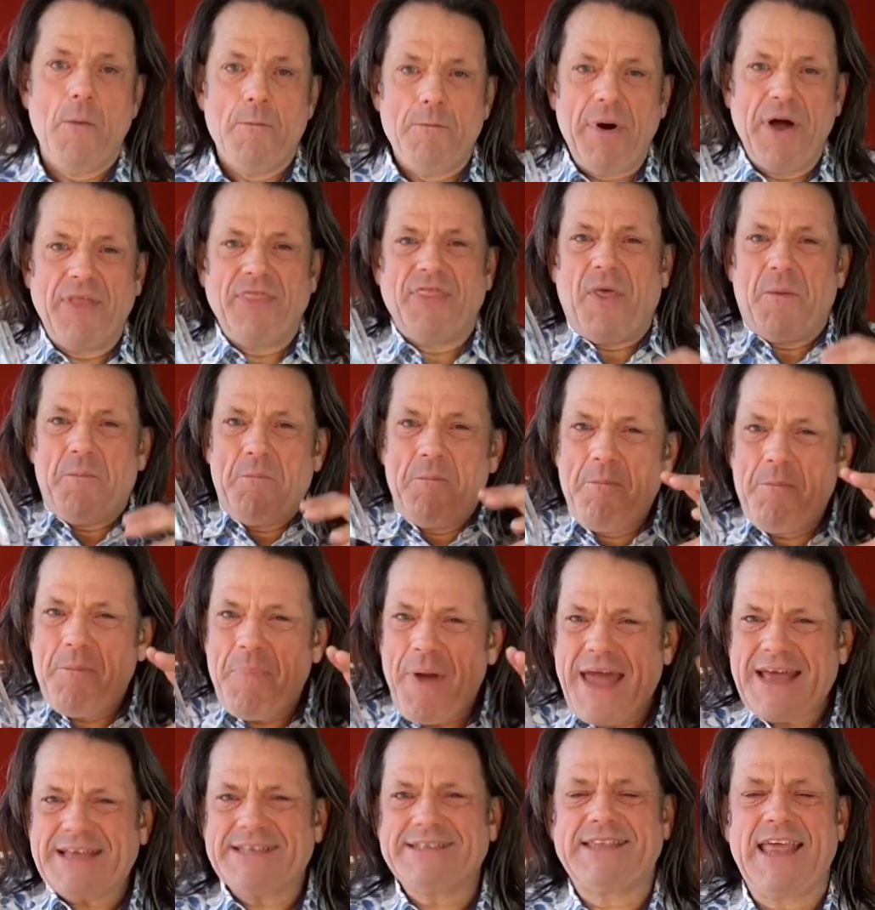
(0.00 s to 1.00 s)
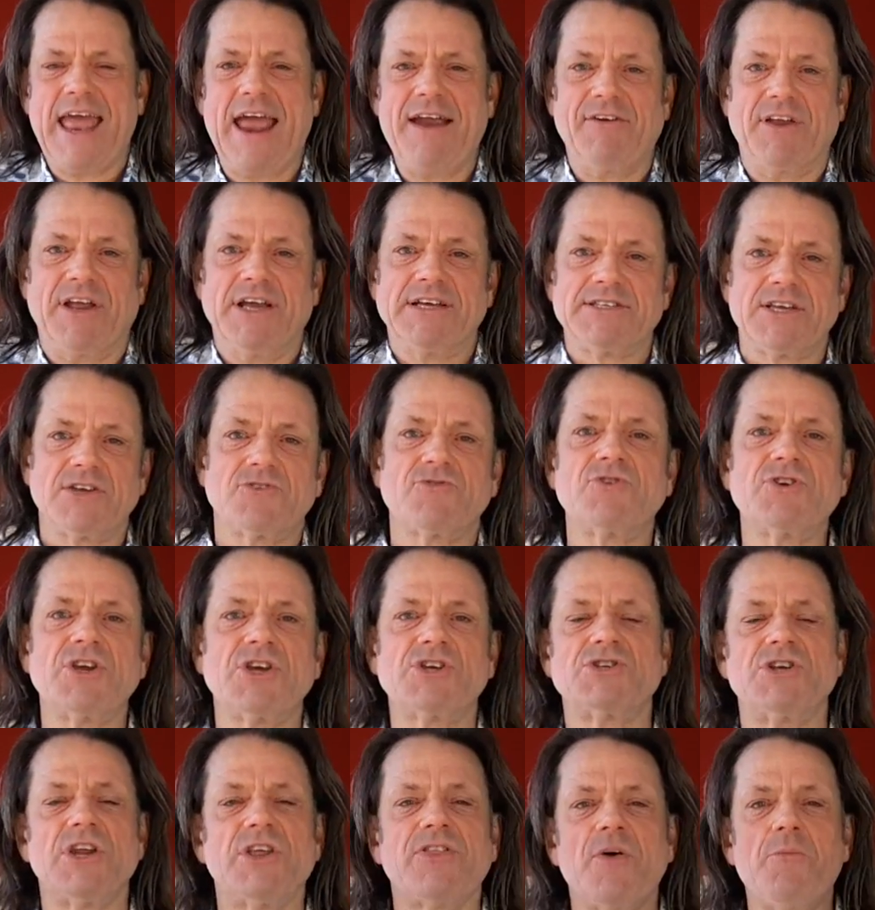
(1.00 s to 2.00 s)
but the best areas are
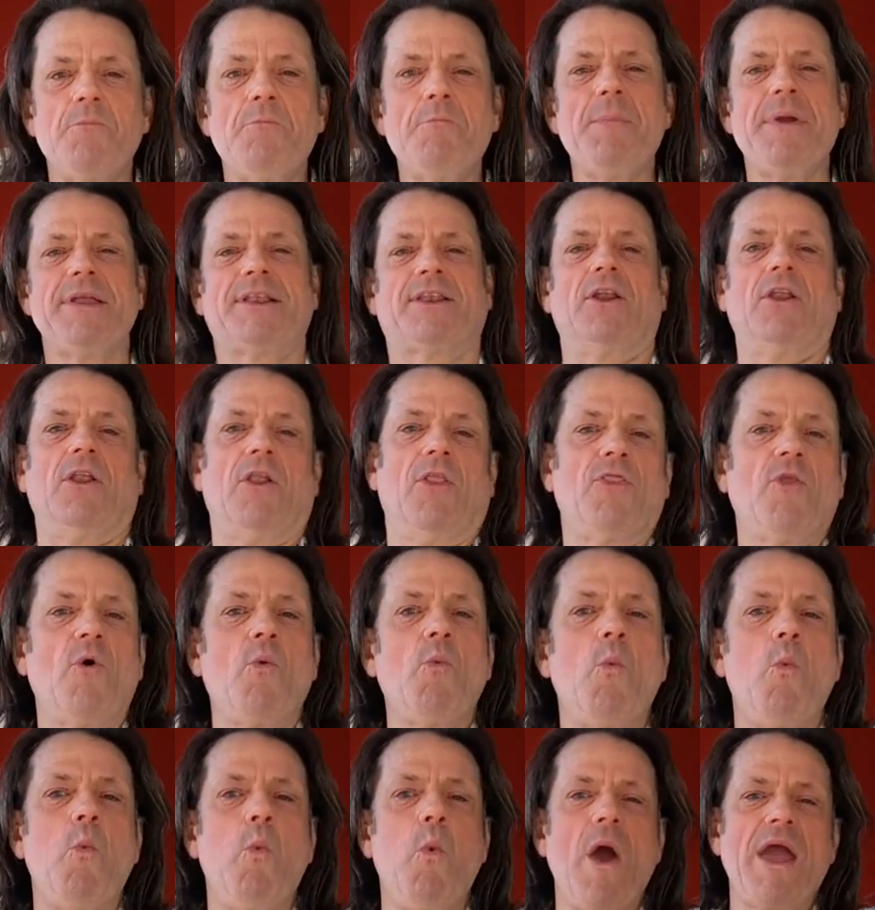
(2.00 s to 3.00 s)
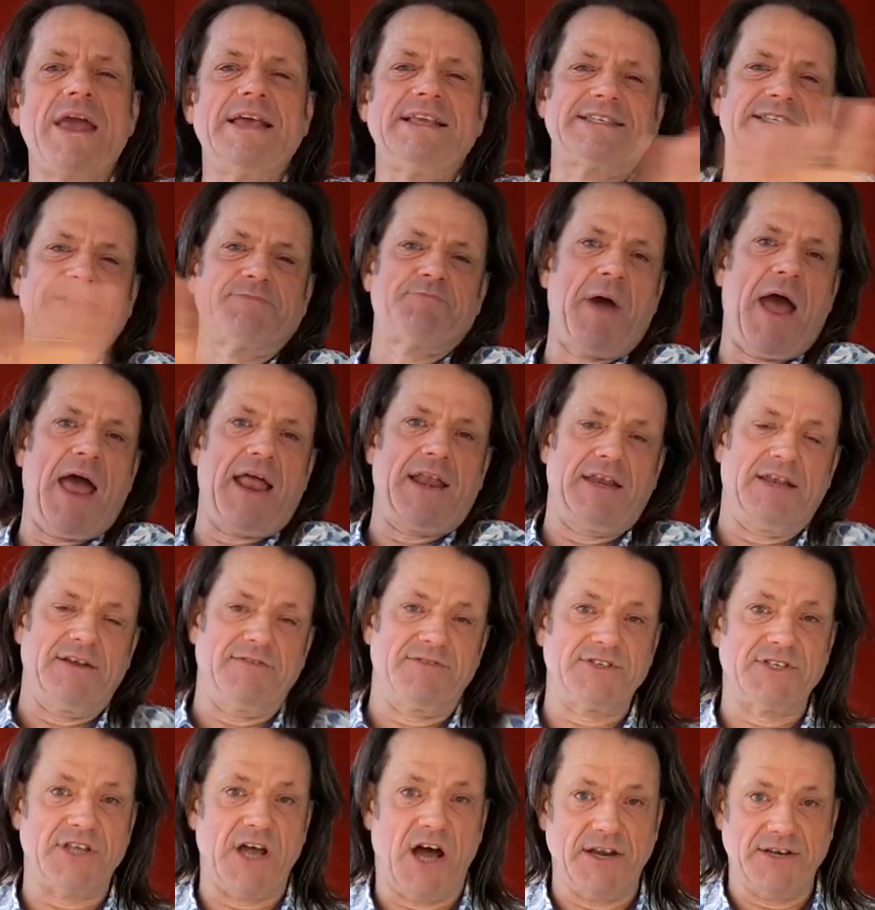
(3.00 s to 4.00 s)
traditionally the middle, the waistband
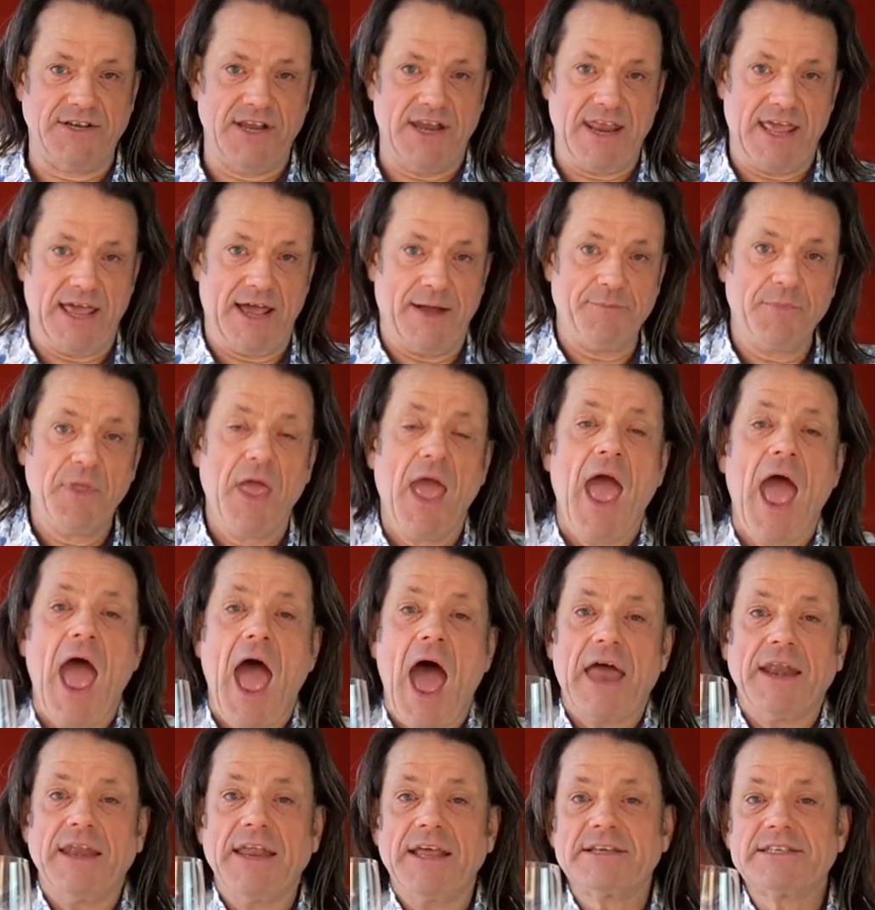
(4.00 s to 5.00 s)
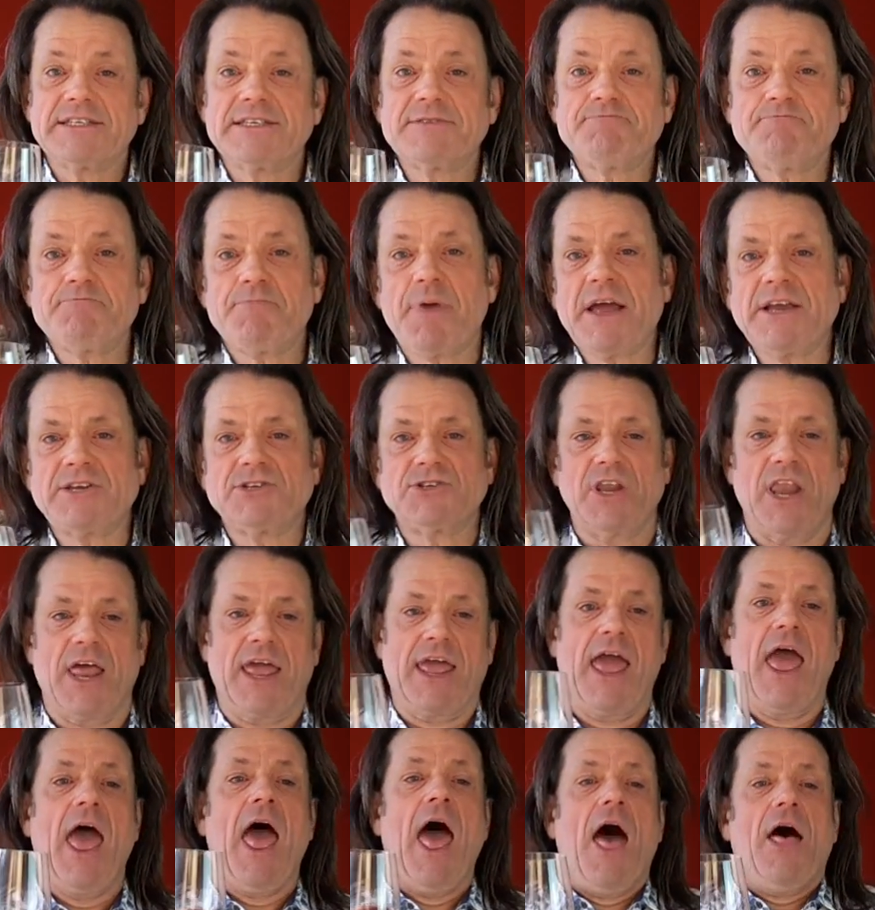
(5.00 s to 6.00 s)
of Sardinia, and
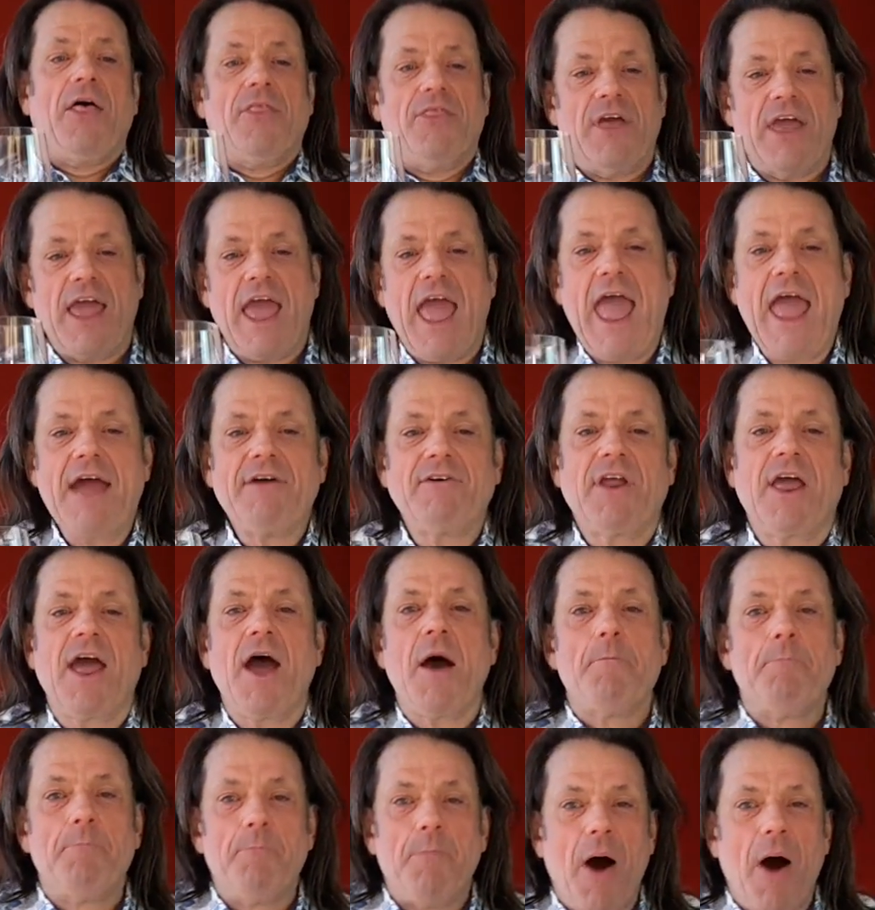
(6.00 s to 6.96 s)
especially the area